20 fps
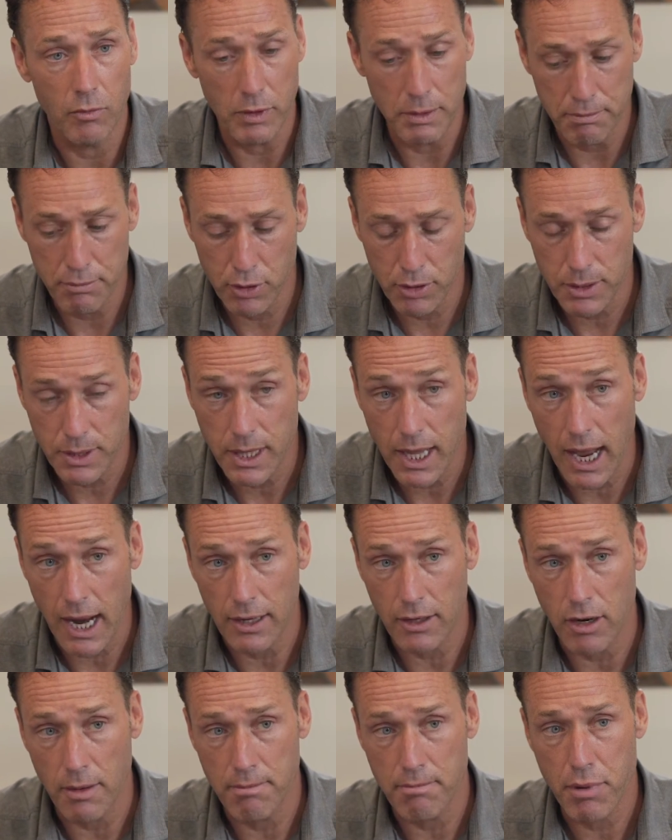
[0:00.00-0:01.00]
We put
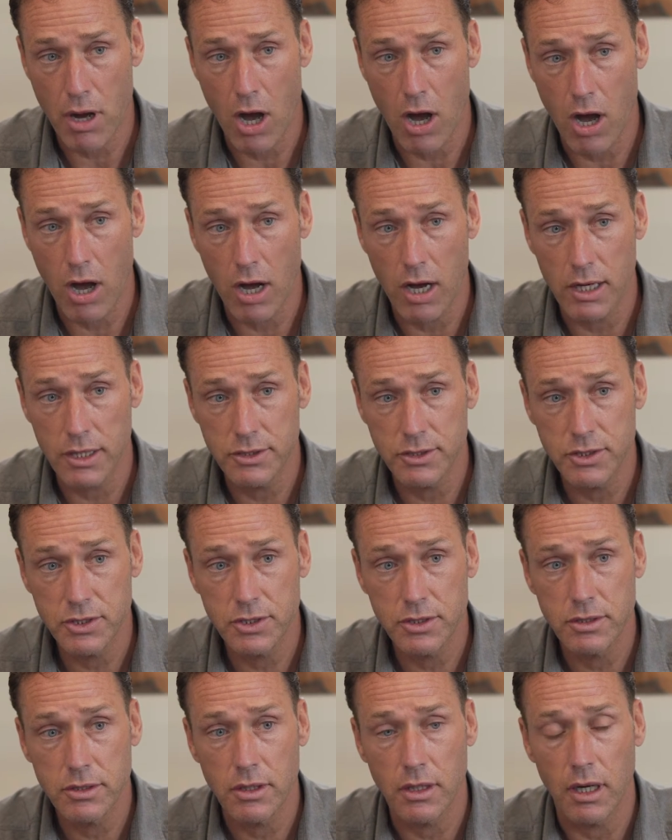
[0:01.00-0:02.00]
that on
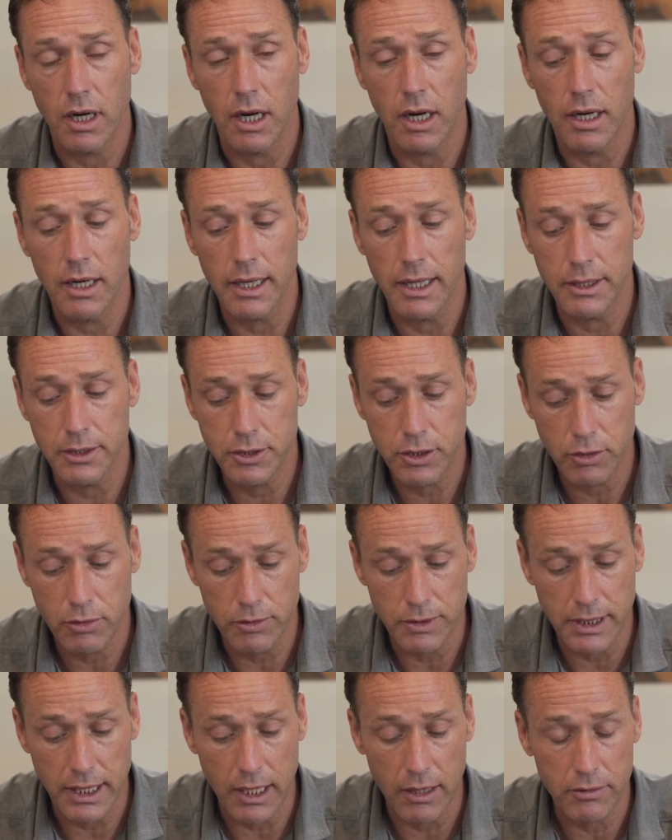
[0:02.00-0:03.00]
pause. It
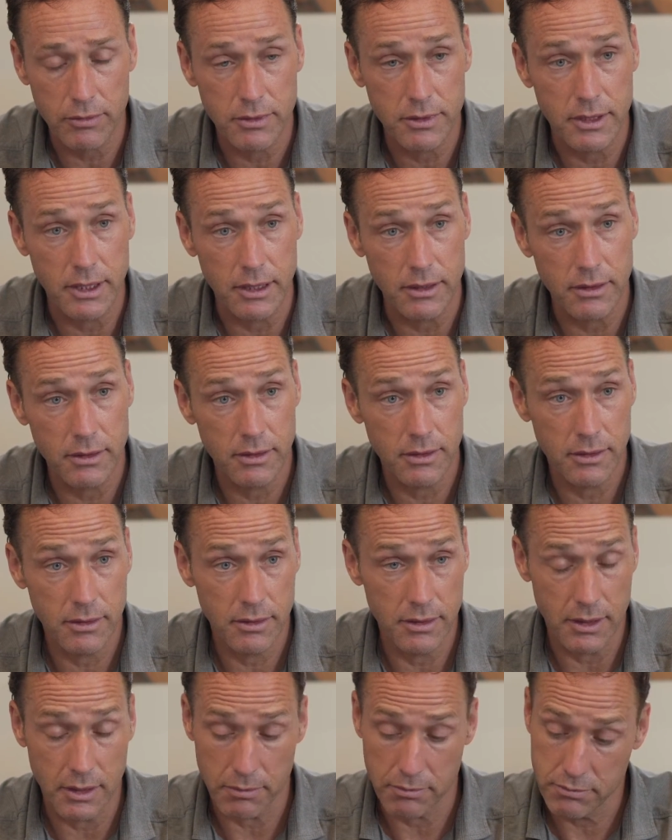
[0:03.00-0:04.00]
turned out
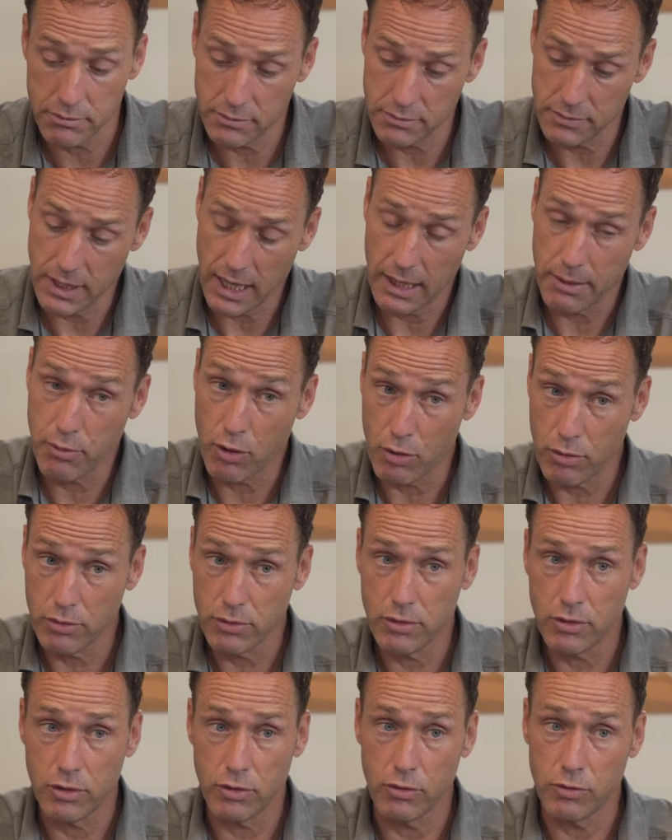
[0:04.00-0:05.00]
that the neighbor
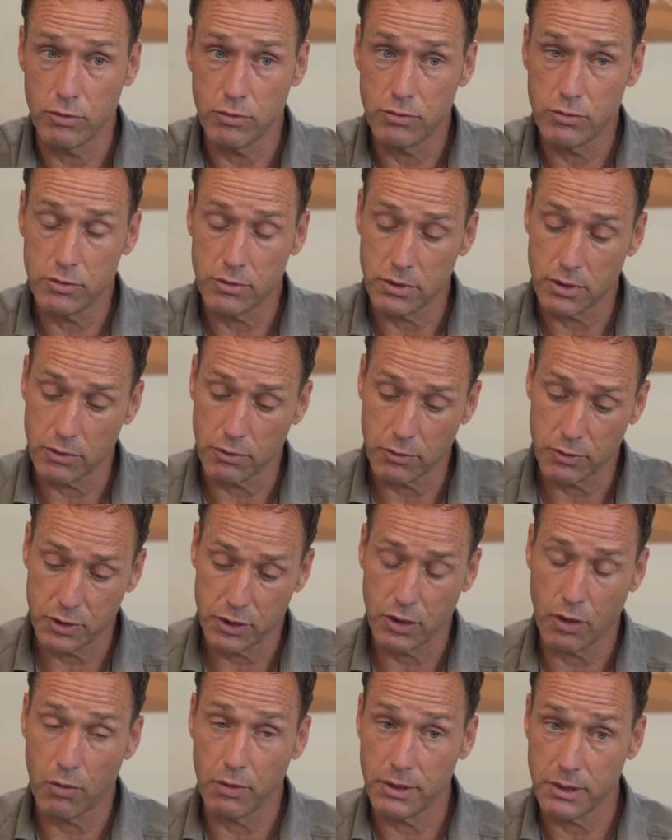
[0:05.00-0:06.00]
who
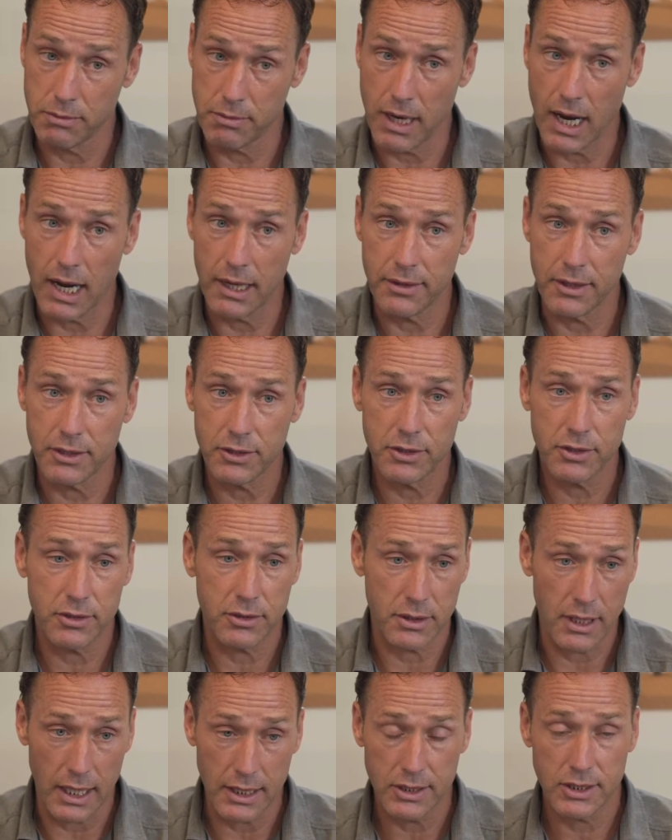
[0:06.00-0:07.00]
was going to buy
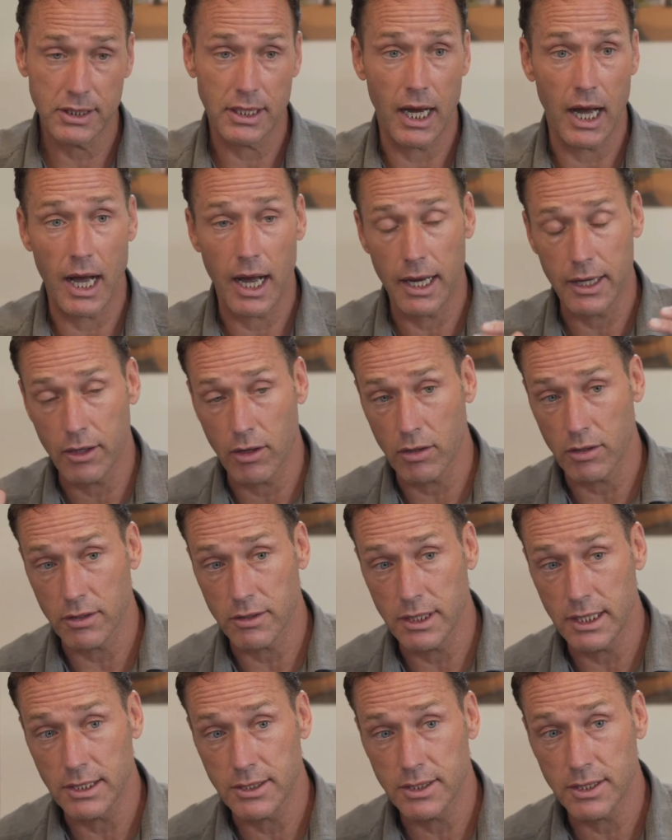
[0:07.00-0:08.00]
this, nice guy,
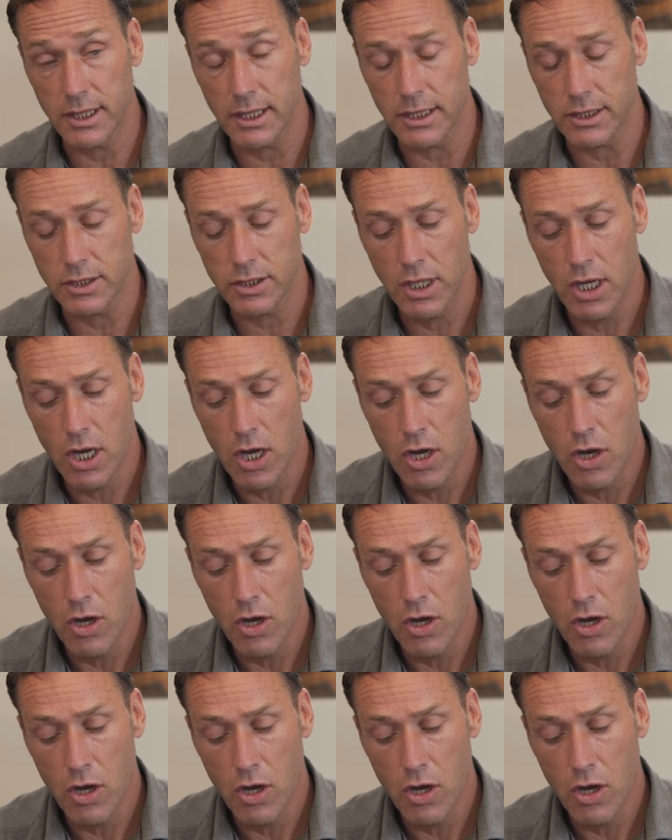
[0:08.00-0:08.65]
all of these things,